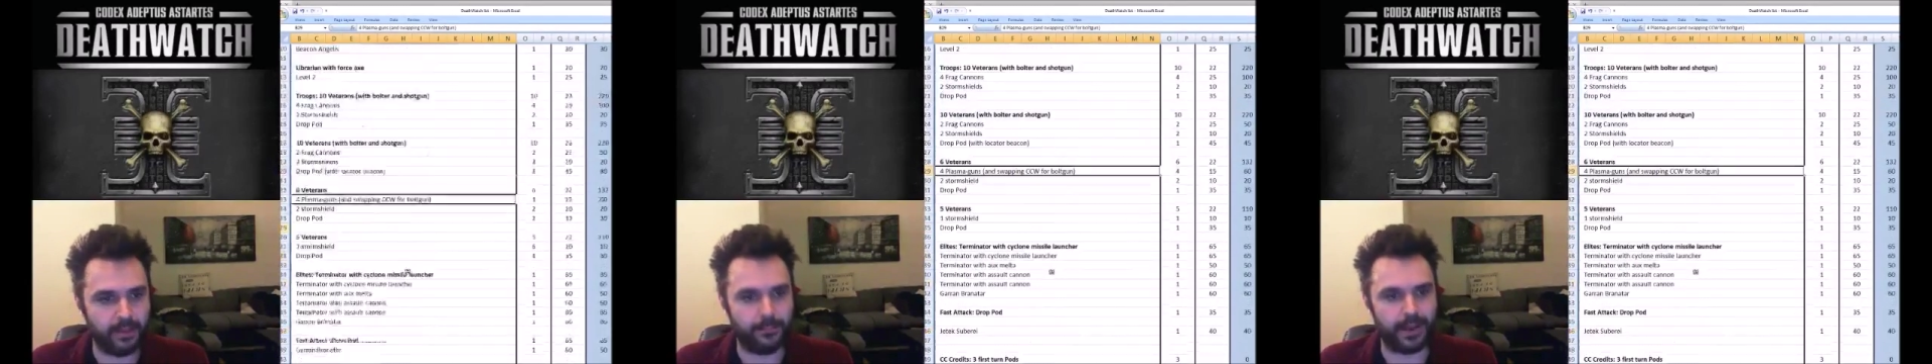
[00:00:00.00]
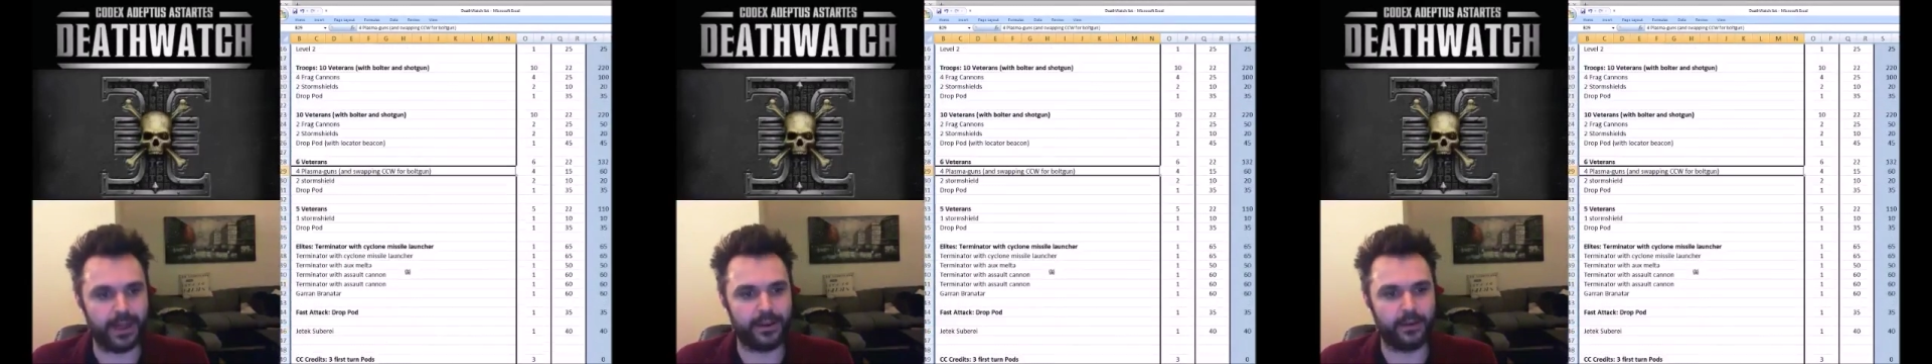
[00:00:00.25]

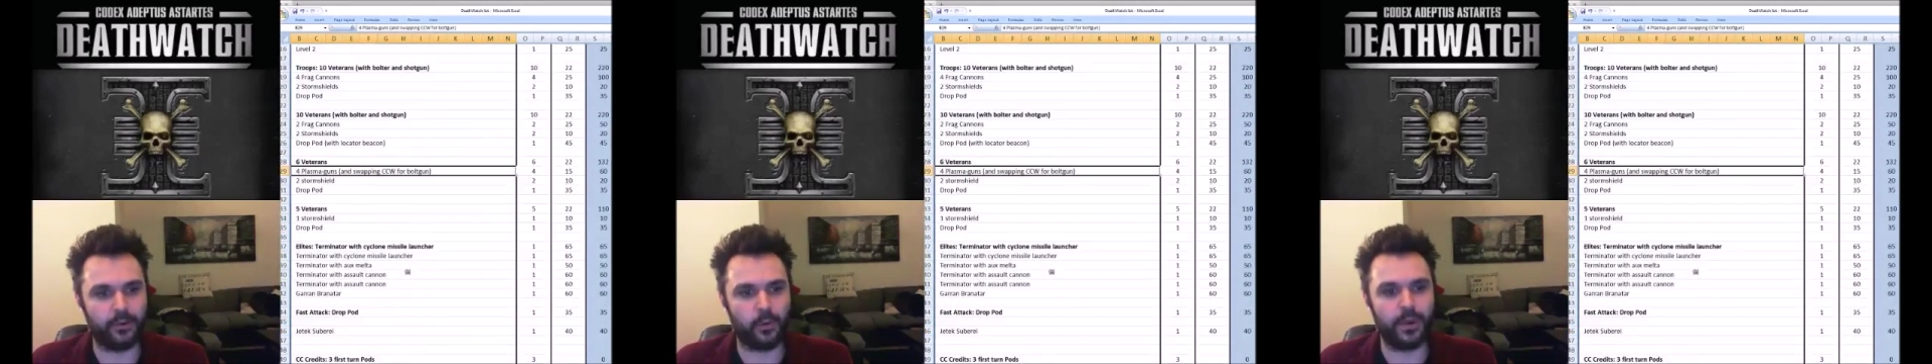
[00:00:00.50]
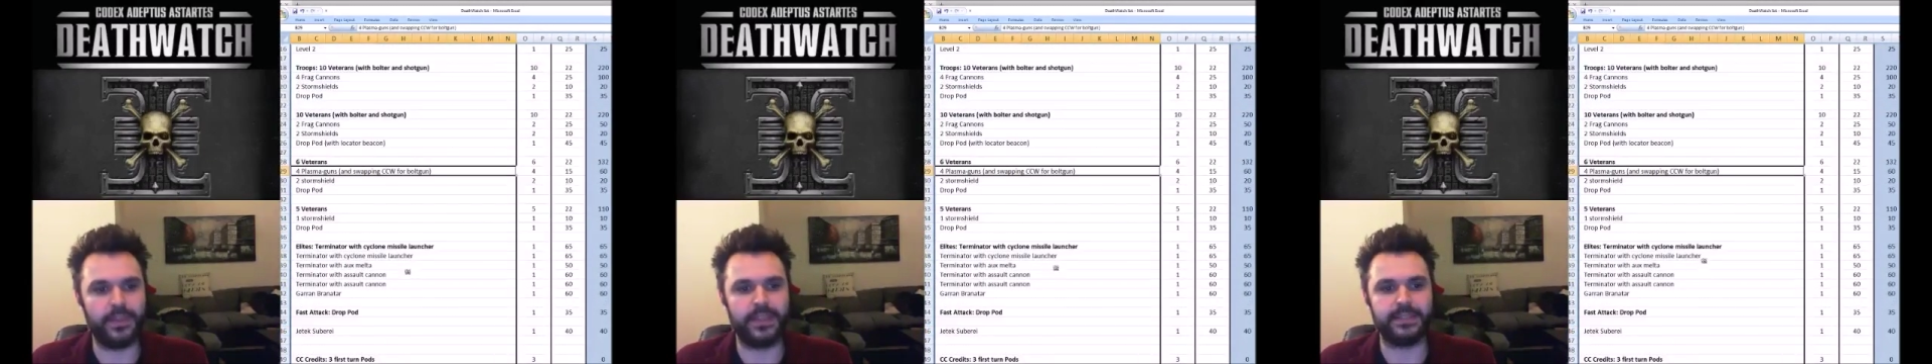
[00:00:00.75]
But
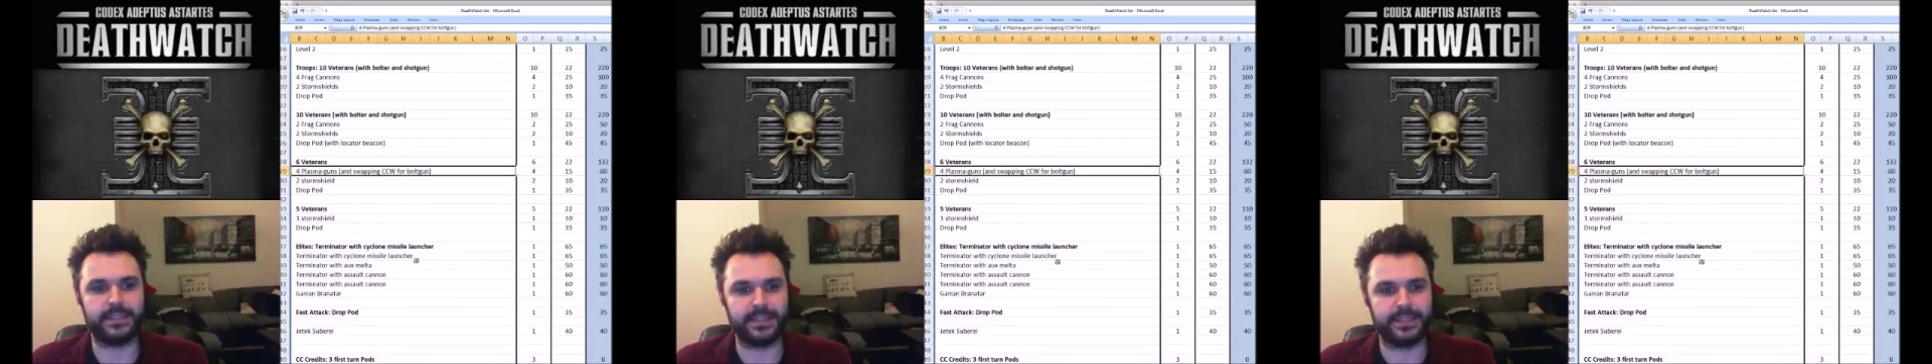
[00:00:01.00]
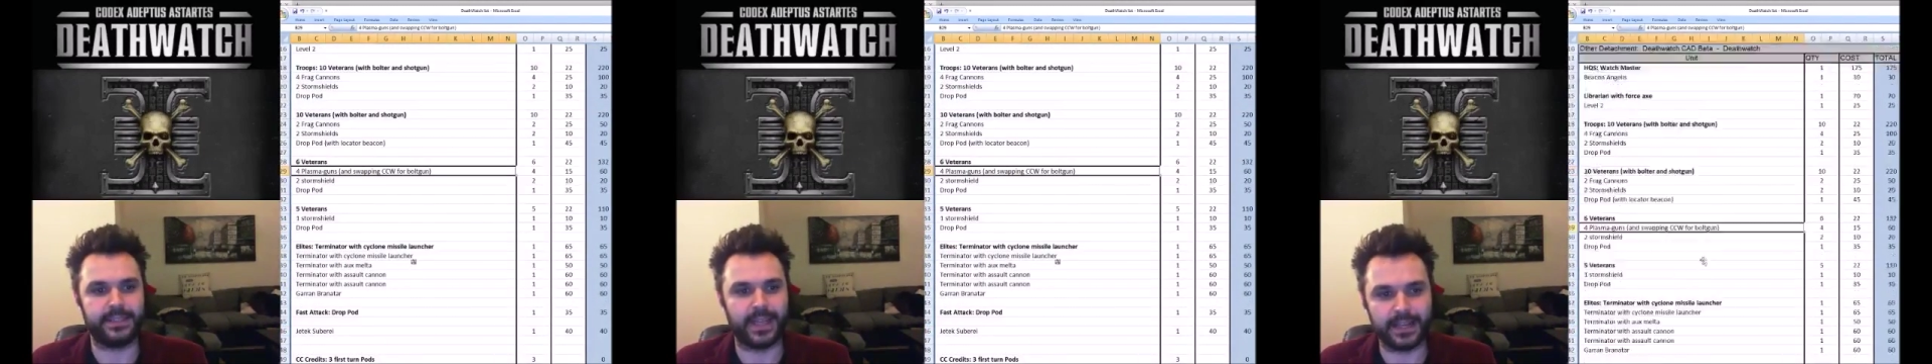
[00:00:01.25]
what this
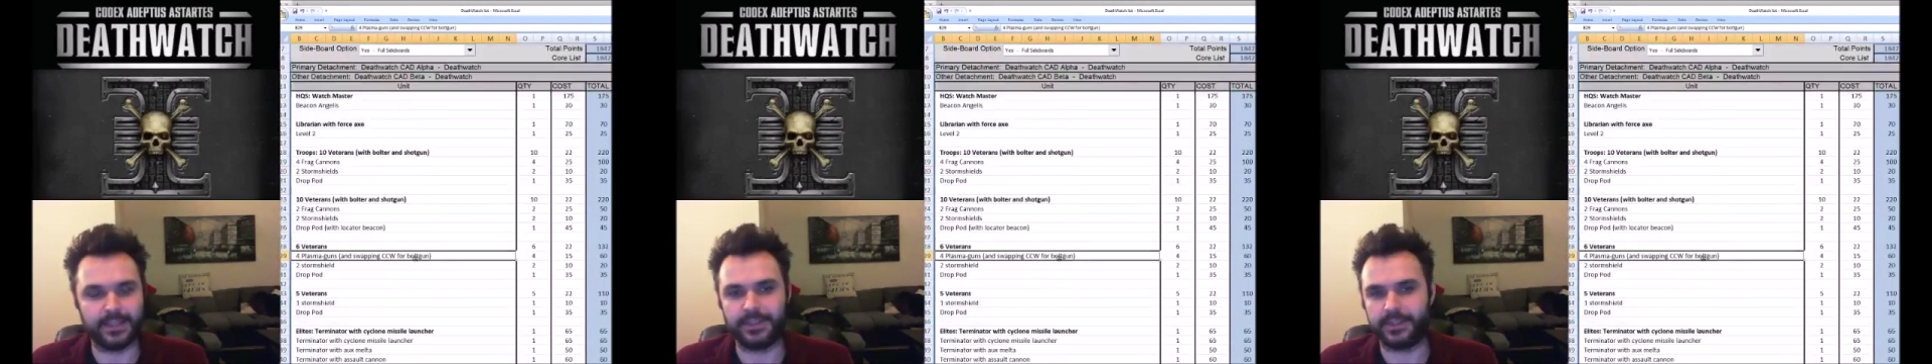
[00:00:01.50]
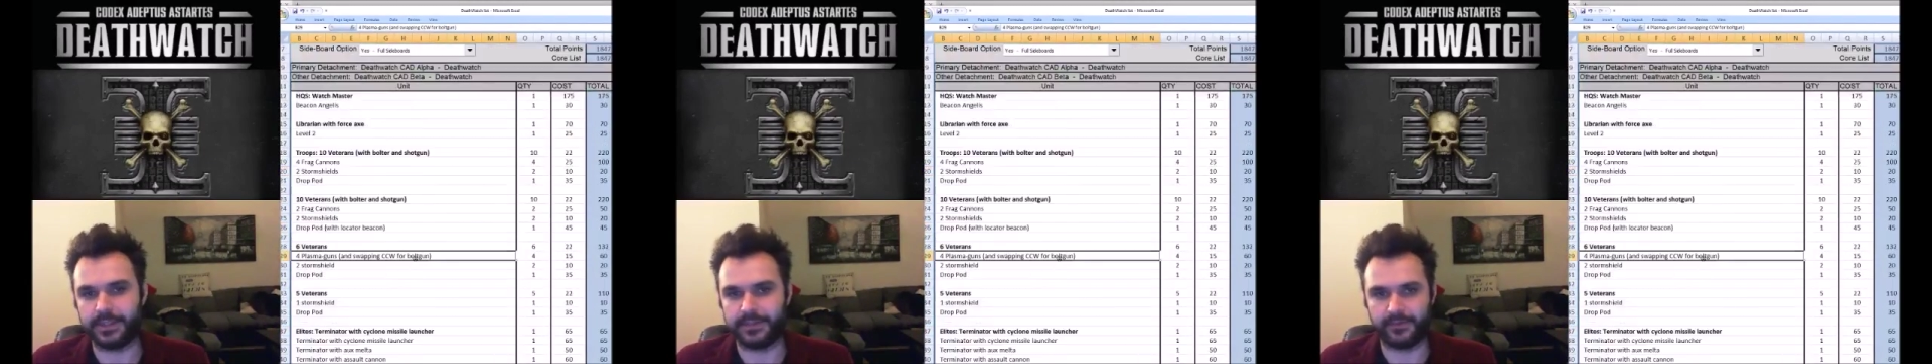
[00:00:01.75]
list does
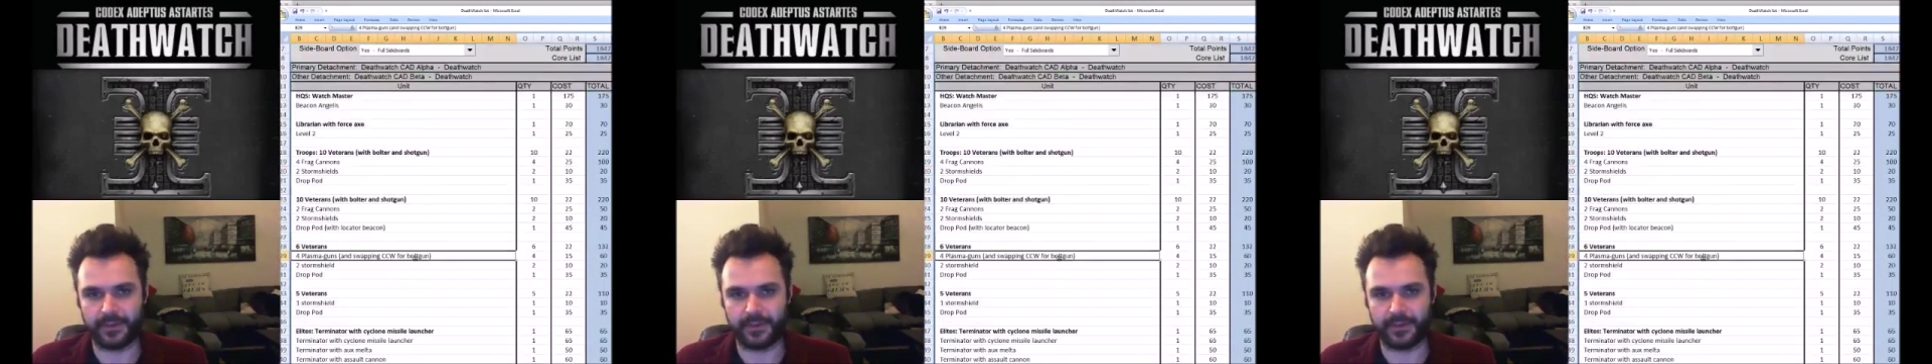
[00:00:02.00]
do